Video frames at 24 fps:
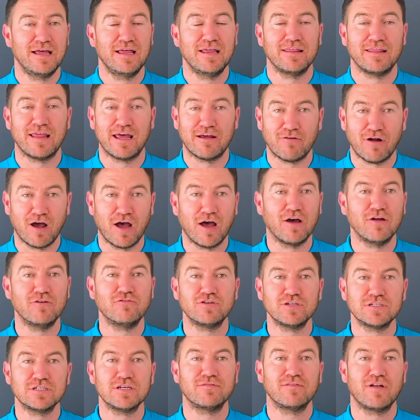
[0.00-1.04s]
There are
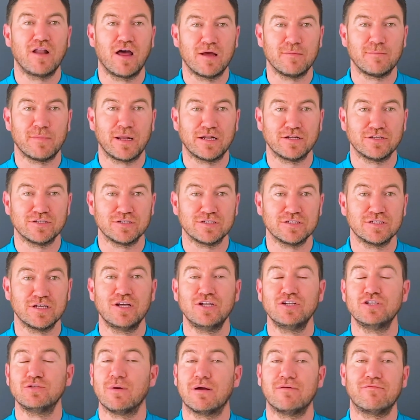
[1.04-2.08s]
hundreds of line managers
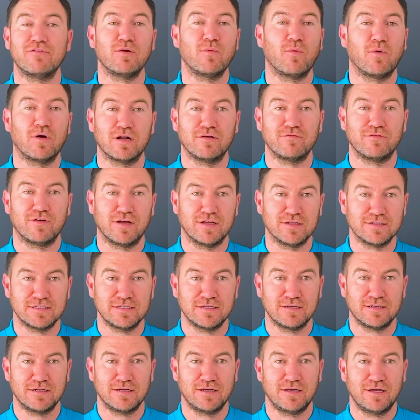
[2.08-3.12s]
to every one of us,
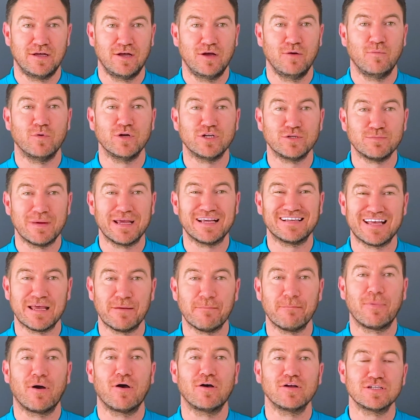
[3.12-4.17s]
which makes it
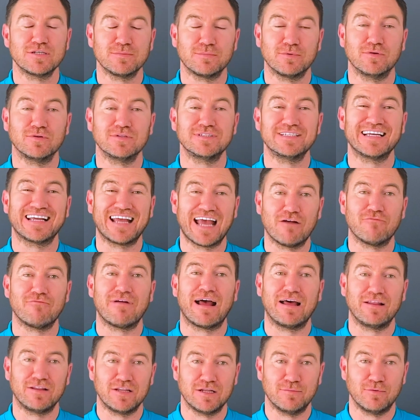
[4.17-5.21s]
impossible to get
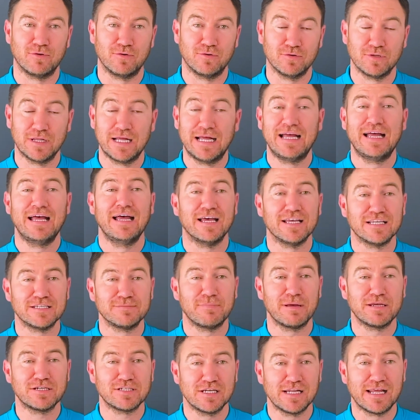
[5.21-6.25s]
around them all,
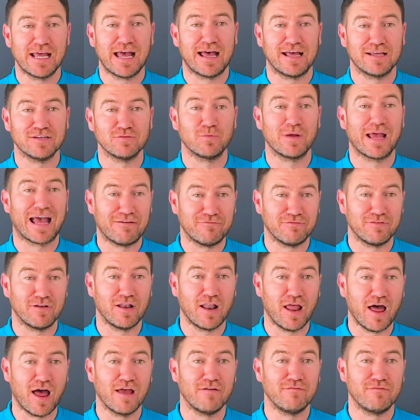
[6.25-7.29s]
especially as we have
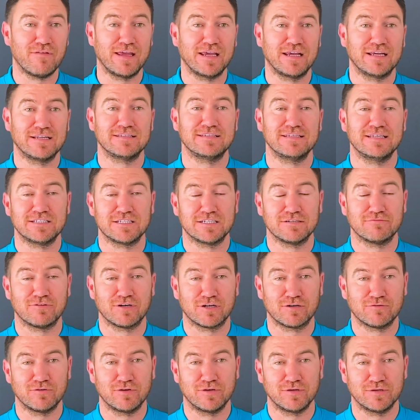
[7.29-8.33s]
live vacancies to
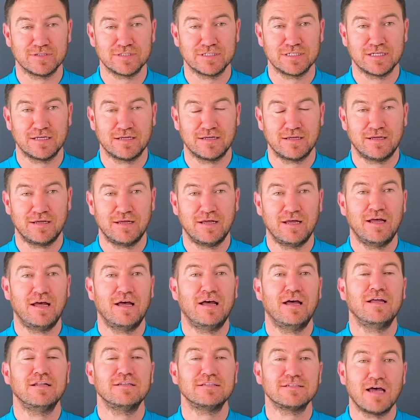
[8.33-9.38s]
recruit.
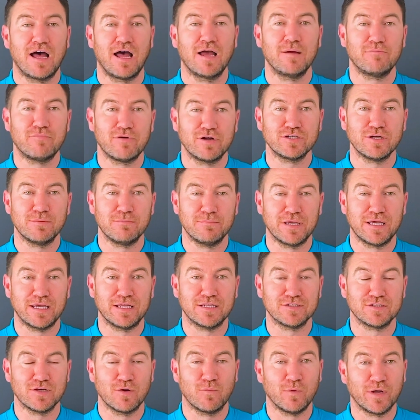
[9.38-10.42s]
Time pressure
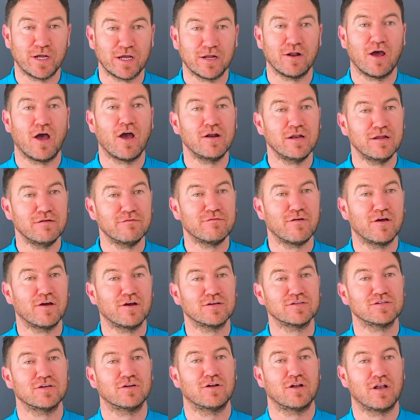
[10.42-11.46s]
means we can only
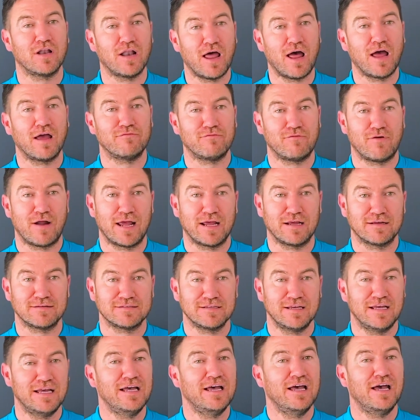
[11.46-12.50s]
focus on live recs,
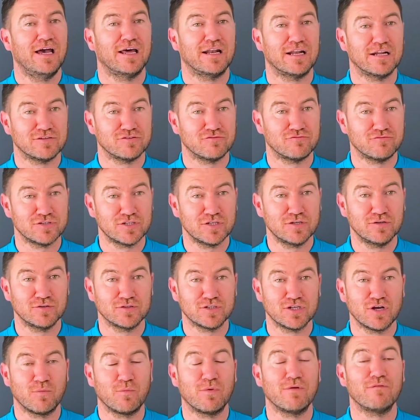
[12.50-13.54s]
and as a
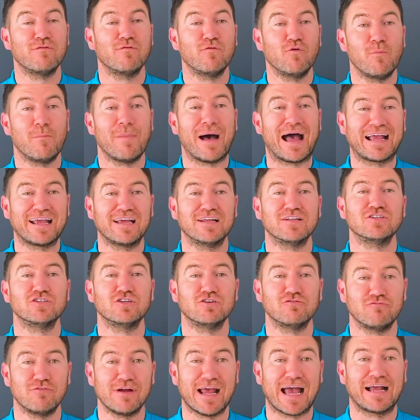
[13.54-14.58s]
result, we fall back into
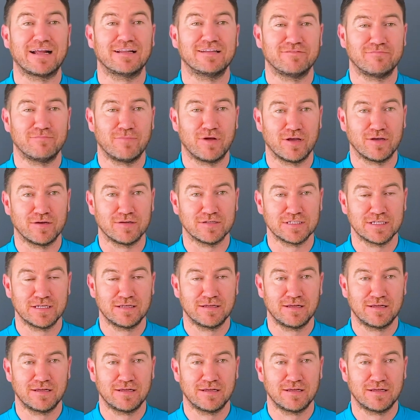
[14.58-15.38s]
reactive mode.